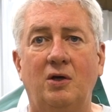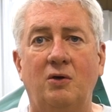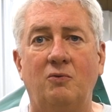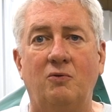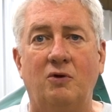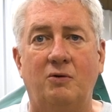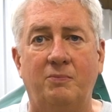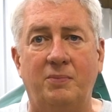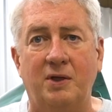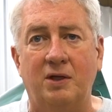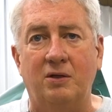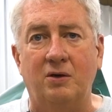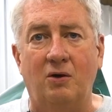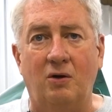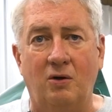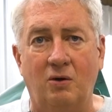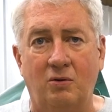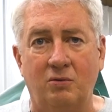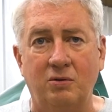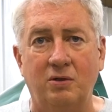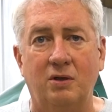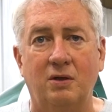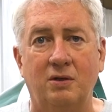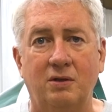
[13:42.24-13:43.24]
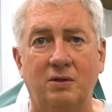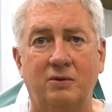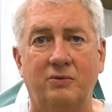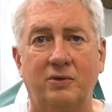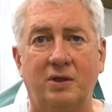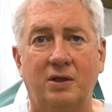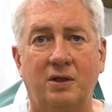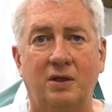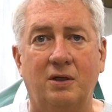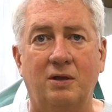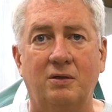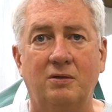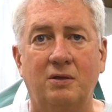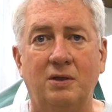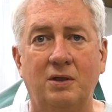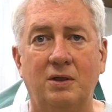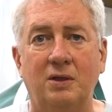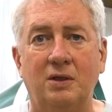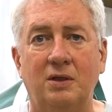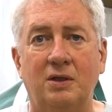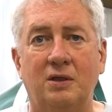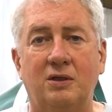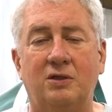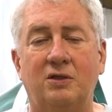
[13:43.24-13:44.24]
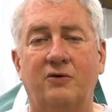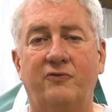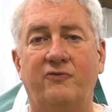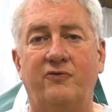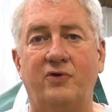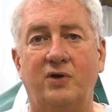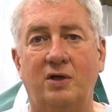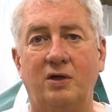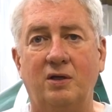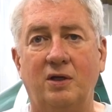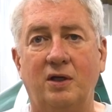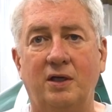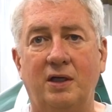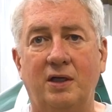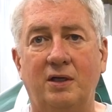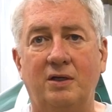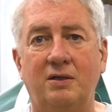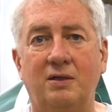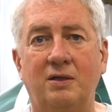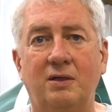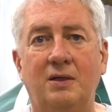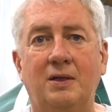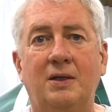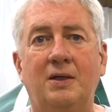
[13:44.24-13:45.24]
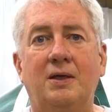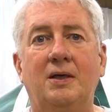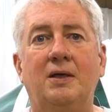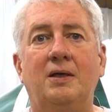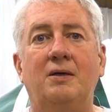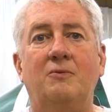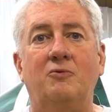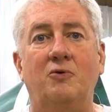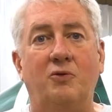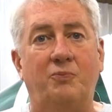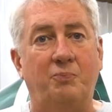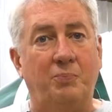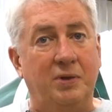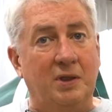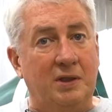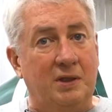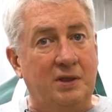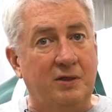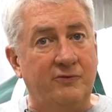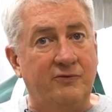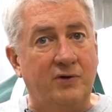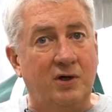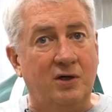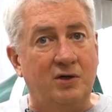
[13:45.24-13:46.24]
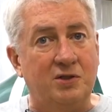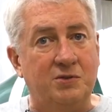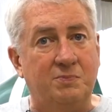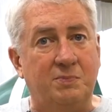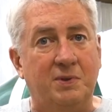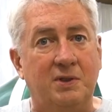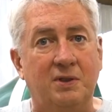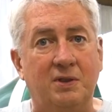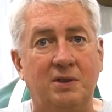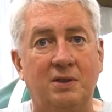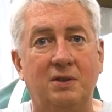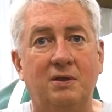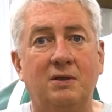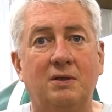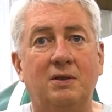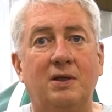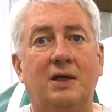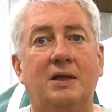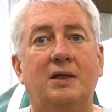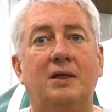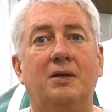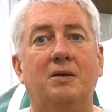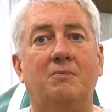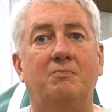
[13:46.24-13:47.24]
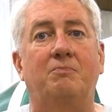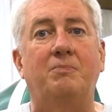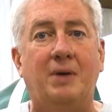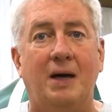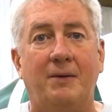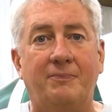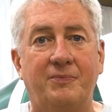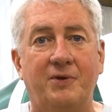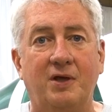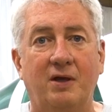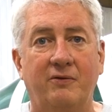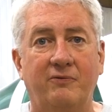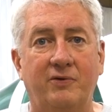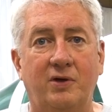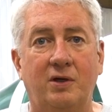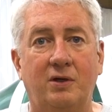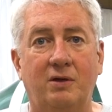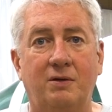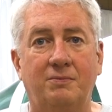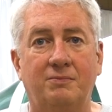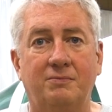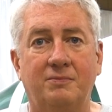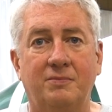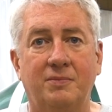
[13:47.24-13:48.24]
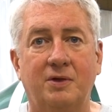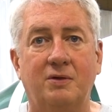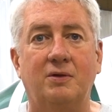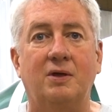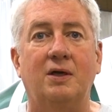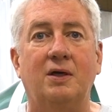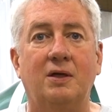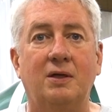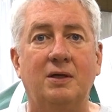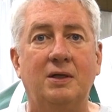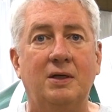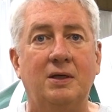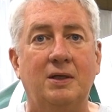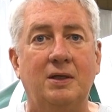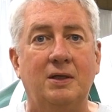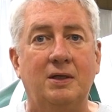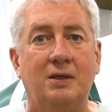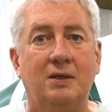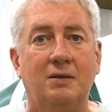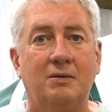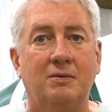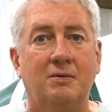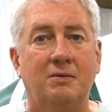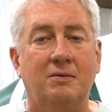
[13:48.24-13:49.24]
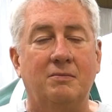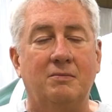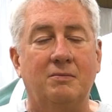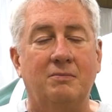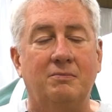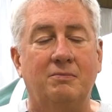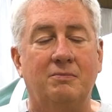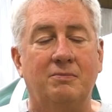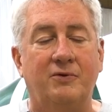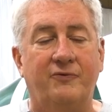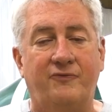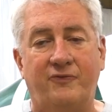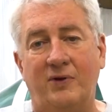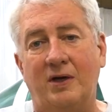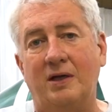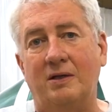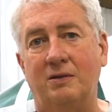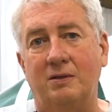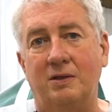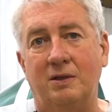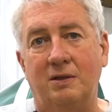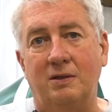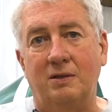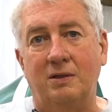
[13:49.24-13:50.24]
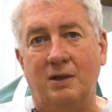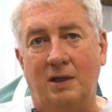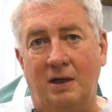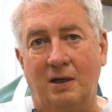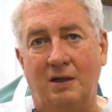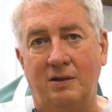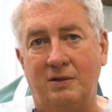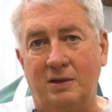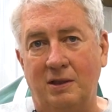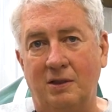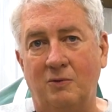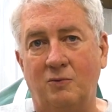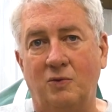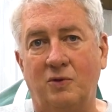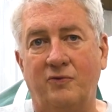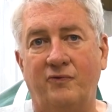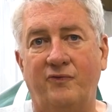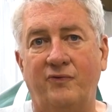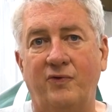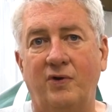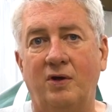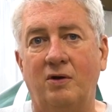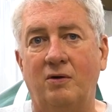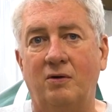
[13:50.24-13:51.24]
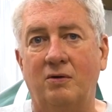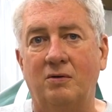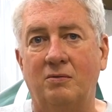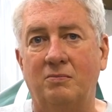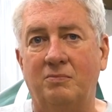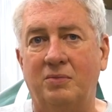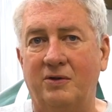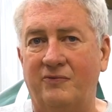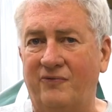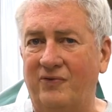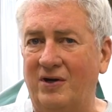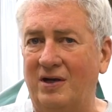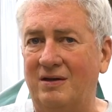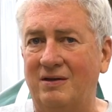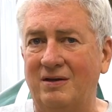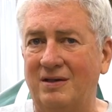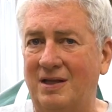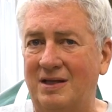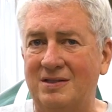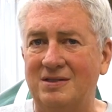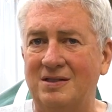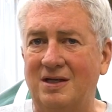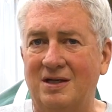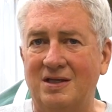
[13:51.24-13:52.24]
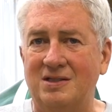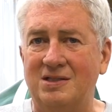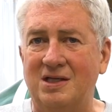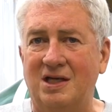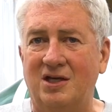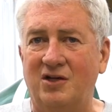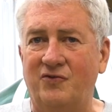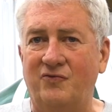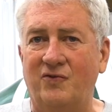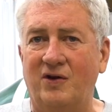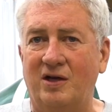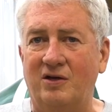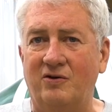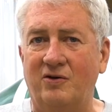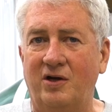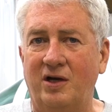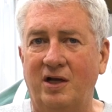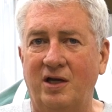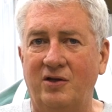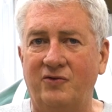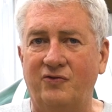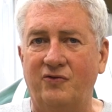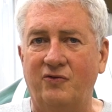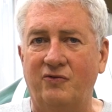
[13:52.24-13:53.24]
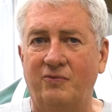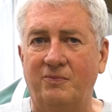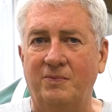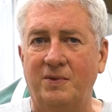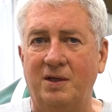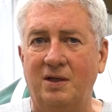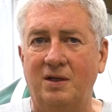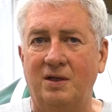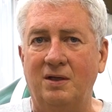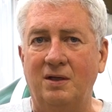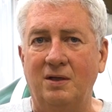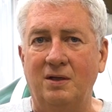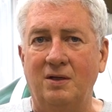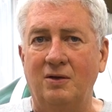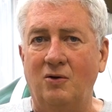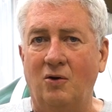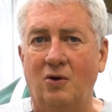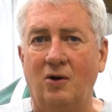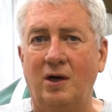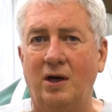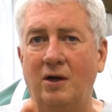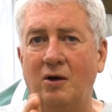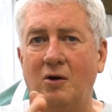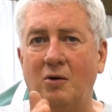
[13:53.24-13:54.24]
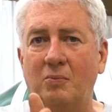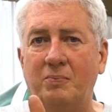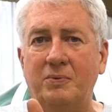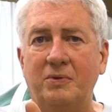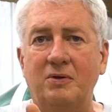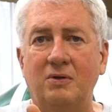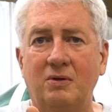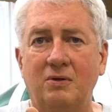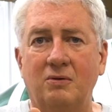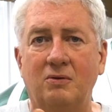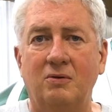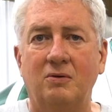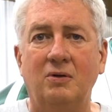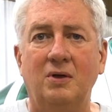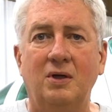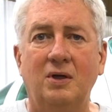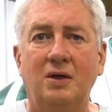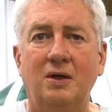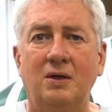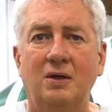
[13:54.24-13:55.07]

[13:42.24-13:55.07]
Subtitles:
would have been to hold it on the ground until very late with plenty of airspeed and then pop the elevator, okay? But frankly, and I think it would have flown, but frankly, that's not a satisfactory answer for me, or I hope you,